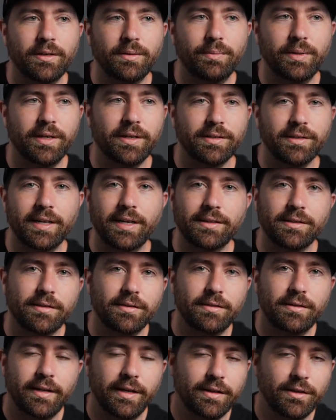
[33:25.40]
because that's
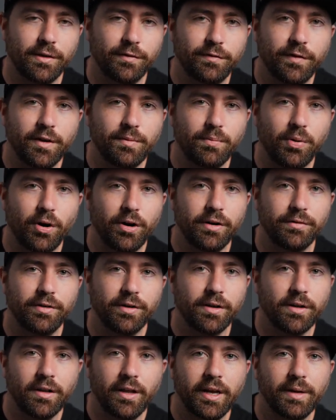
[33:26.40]
like the fun part of
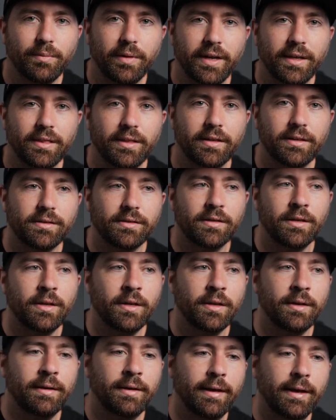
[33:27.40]
a climb like this.
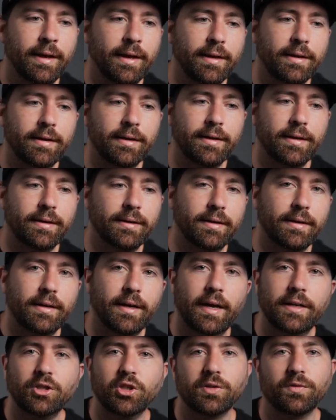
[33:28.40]
And
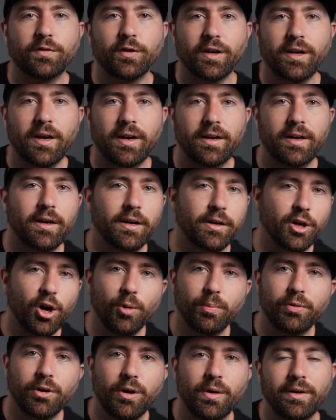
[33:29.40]
I just forgot a
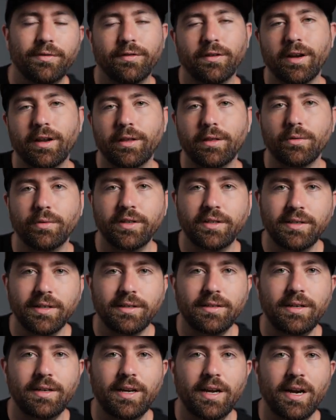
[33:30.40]
GoPro, I forgot a
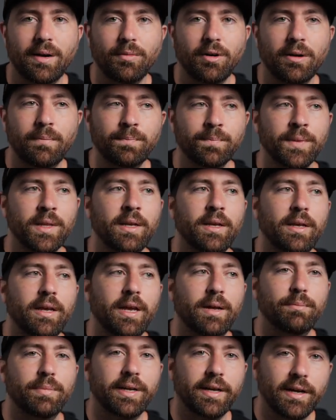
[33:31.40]
360 camera.
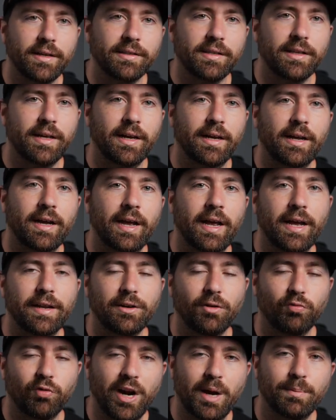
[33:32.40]
And because of that, I had
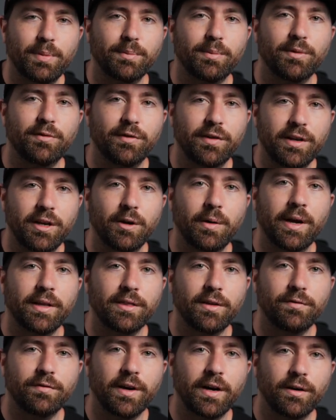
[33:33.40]
to wrap up the video at
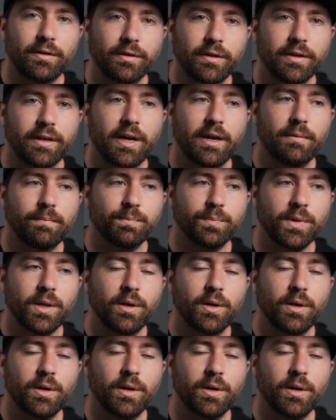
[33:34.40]
the fire lookout.